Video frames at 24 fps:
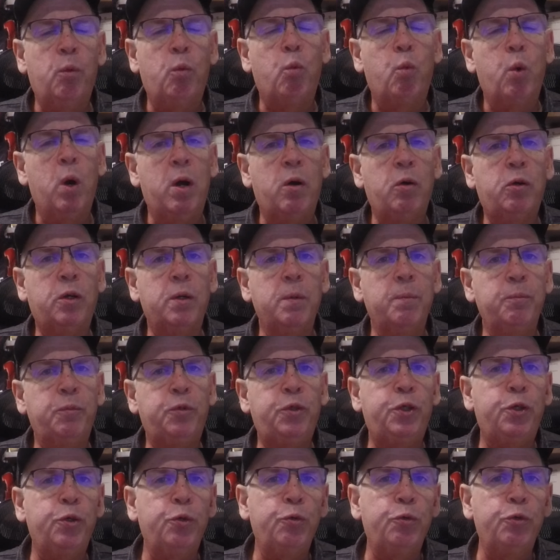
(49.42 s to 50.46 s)
welcome
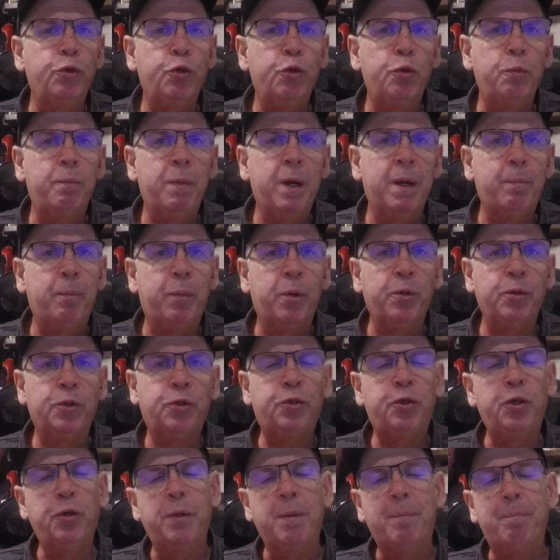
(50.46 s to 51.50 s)
two new members
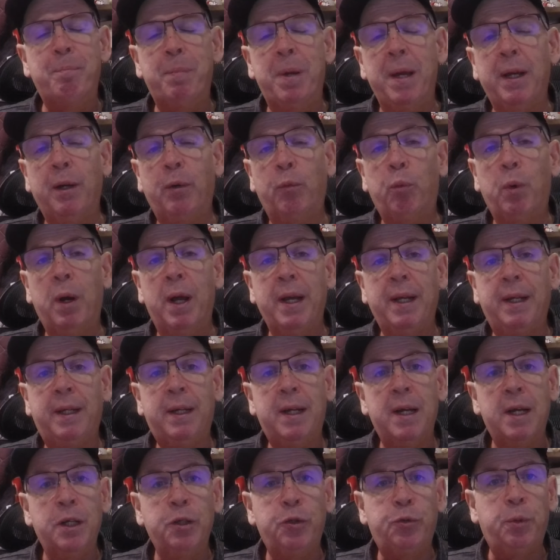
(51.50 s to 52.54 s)
to the Big Red
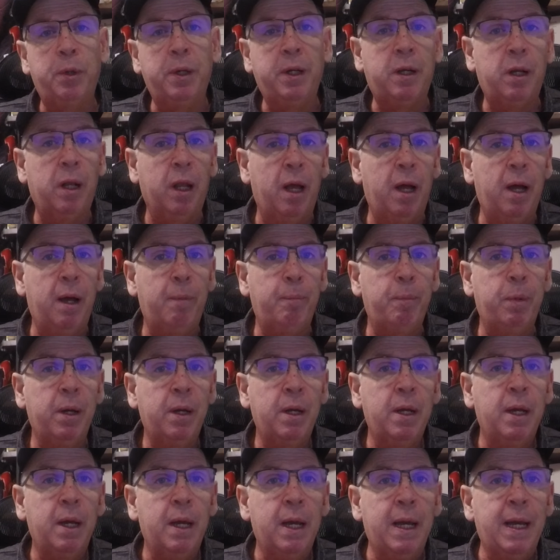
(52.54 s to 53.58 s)
Country Club
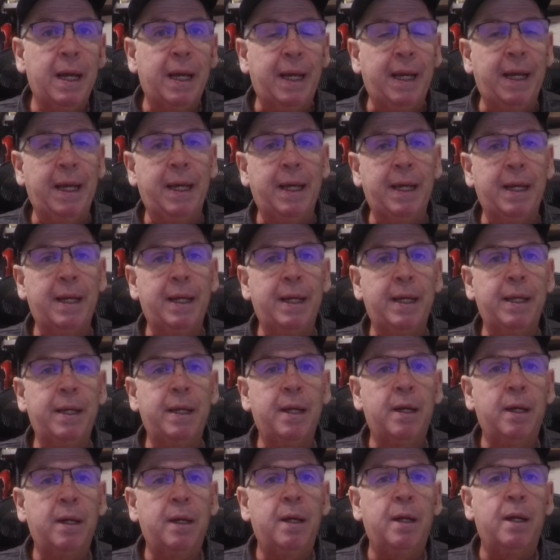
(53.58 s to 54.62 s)

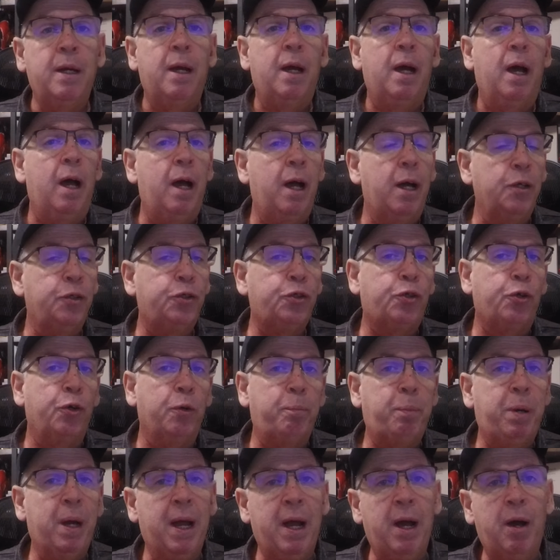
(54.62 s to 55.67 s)
in Husker
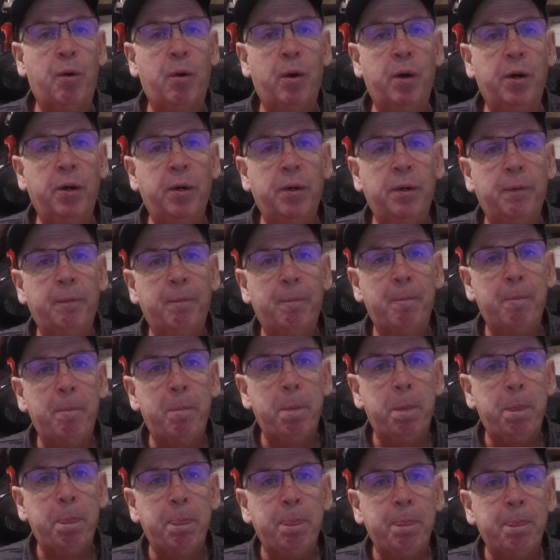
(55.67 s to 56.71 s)
Power
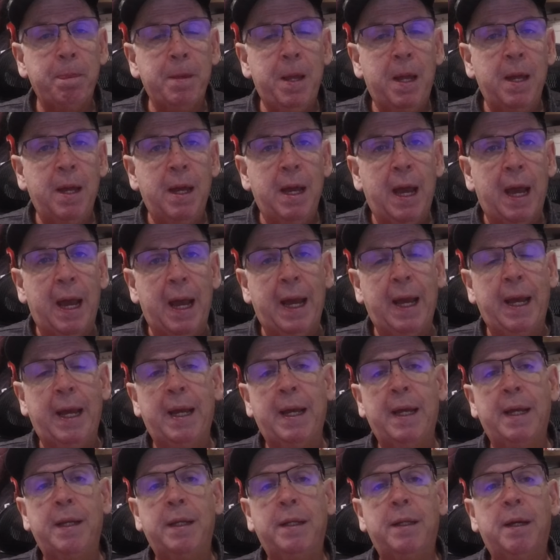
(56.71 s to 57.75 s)

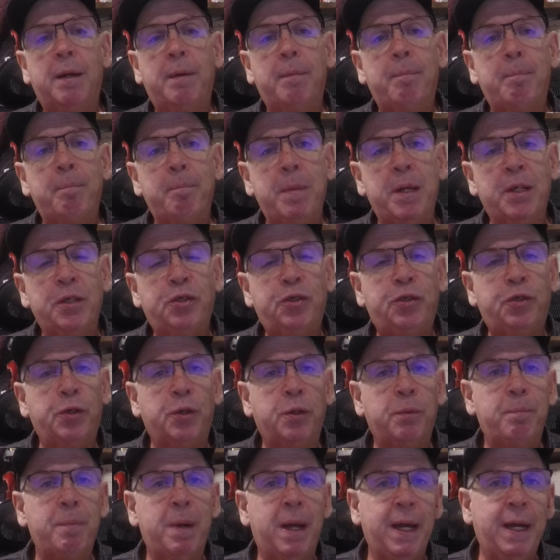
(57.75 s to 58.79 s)
and
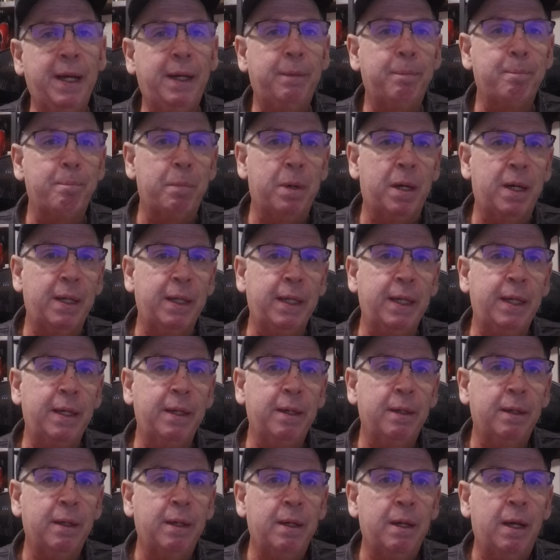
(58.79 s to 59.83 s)
Mr. Make
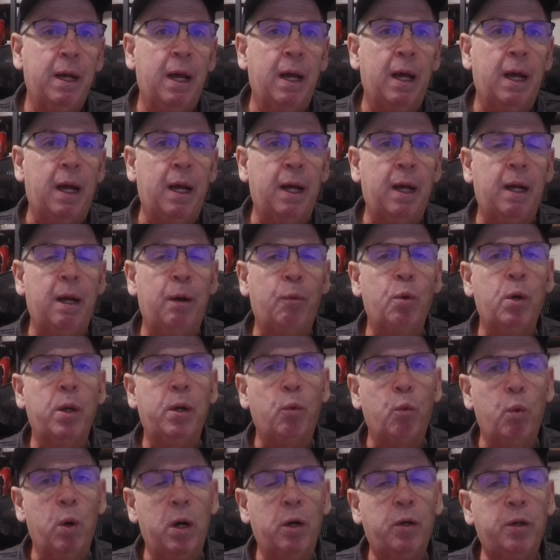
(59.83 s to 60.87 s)
Money. I want to
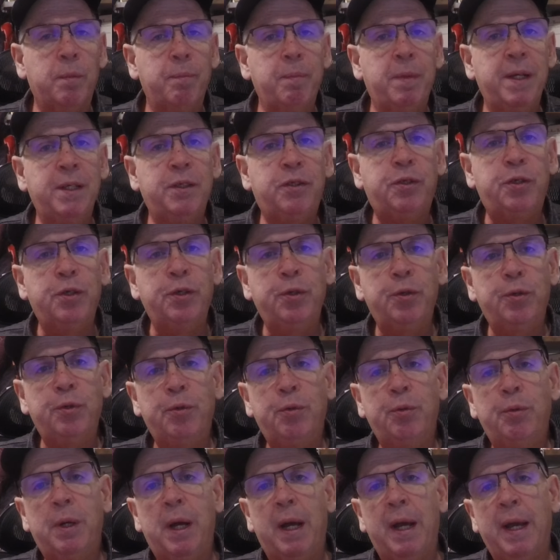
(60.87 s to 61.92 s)
welcome these
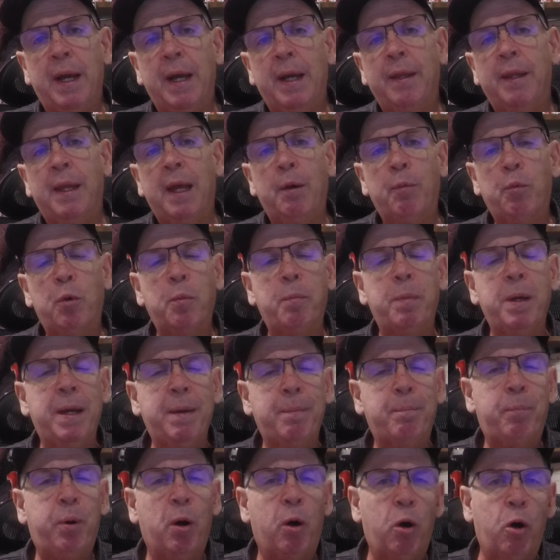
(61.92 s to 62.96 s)
two, and they will be
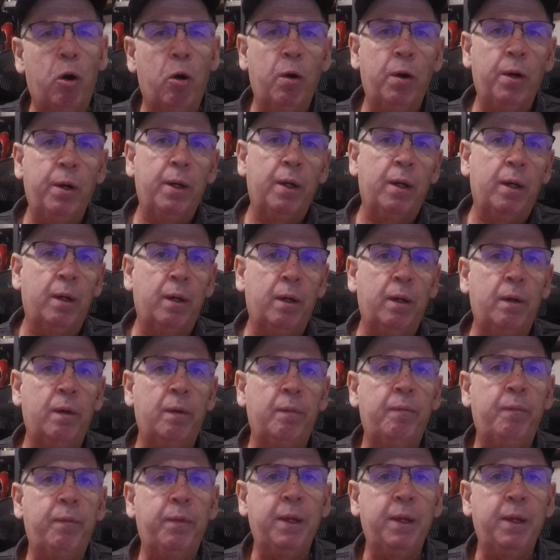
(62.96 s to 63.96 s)
part of